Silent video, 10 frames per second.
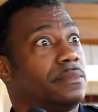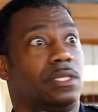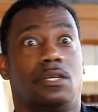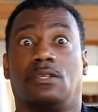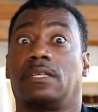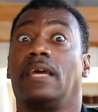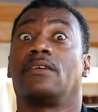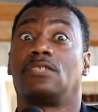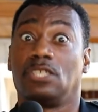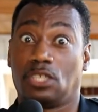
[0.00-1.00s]
years
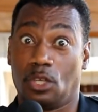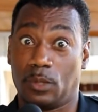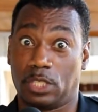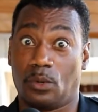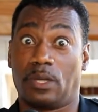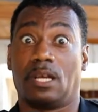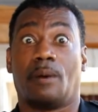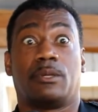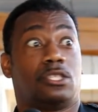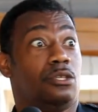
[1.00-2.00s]
later, she still was doing it
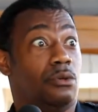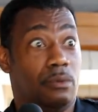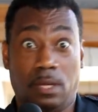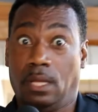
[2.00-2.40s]
up until